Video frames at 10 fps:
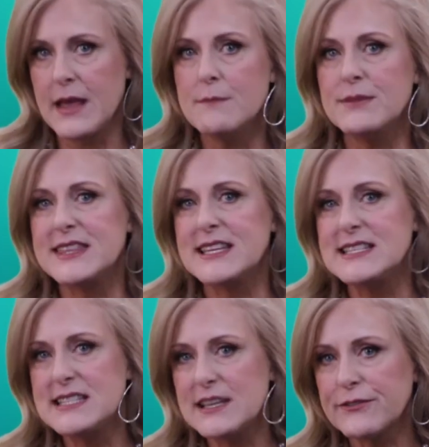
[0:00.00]
But the
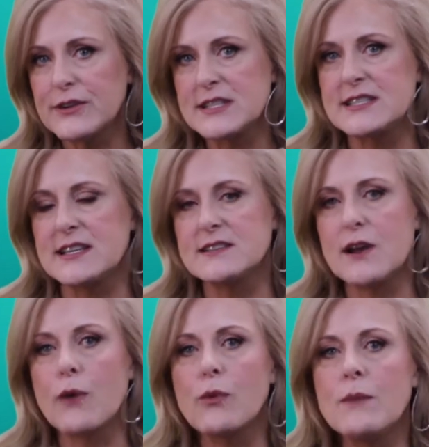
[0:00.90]
differences
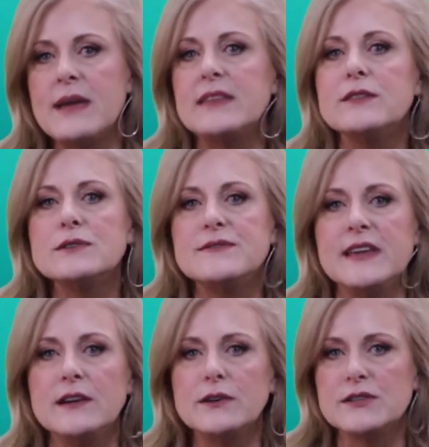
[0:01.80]
are what make those
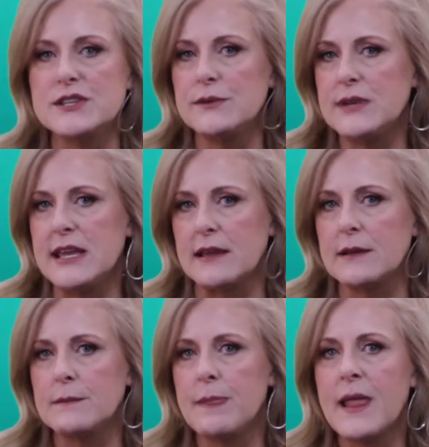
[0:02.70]
vehicles unique.
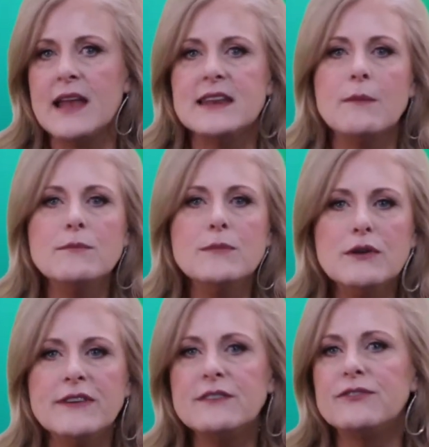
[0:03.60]
Now,
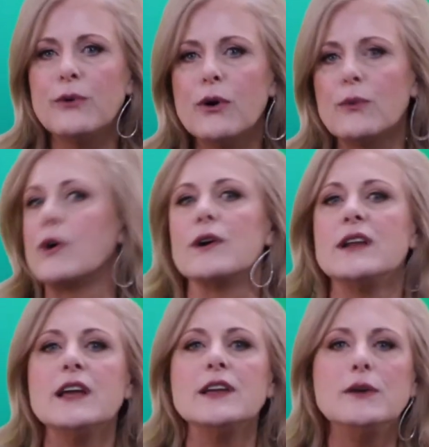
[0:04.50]
moving forward,
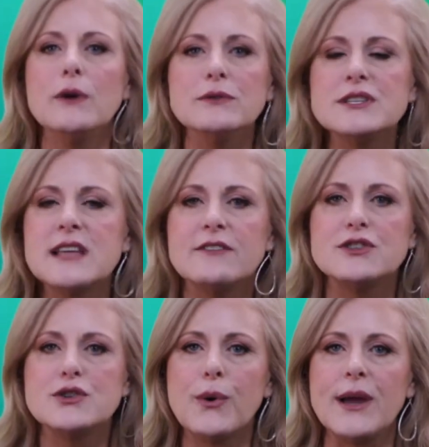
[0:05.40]
you don't just have a
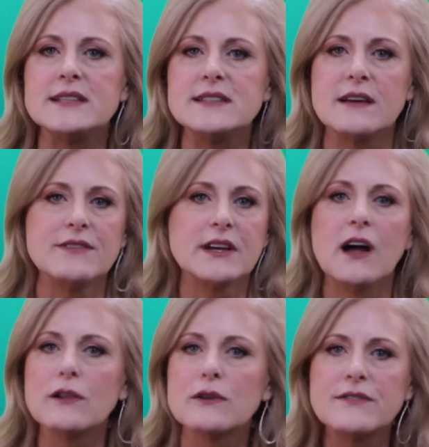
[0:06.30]
choice of the
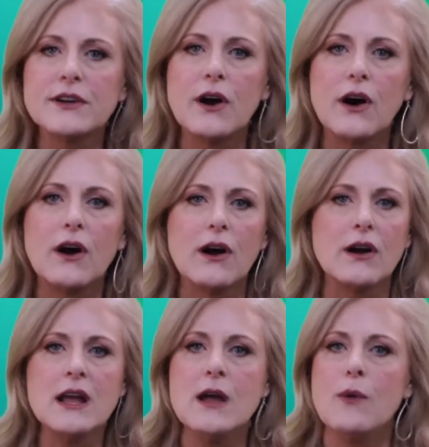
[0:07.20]
color of the car,
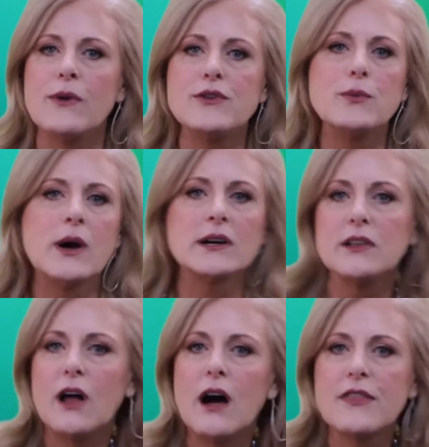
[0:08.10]
whether you want
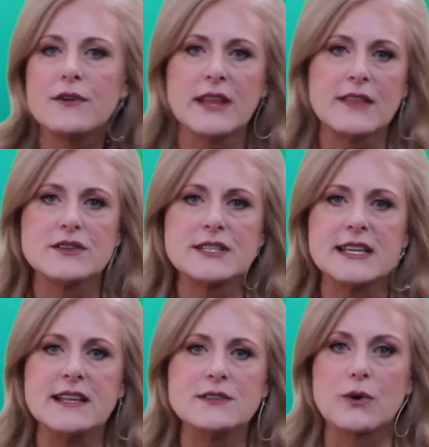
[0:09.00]
cloth or leather
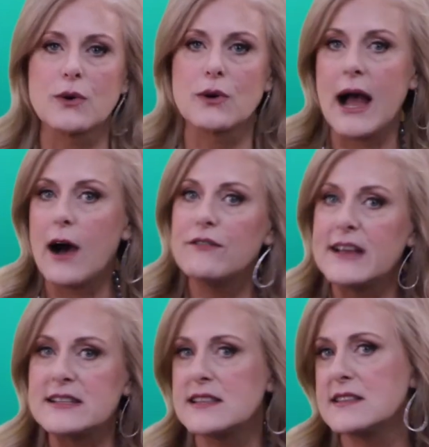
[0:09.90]
seats, or how
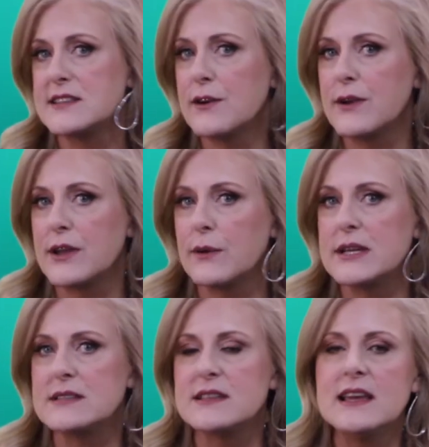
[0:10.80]
fancy the stereo is.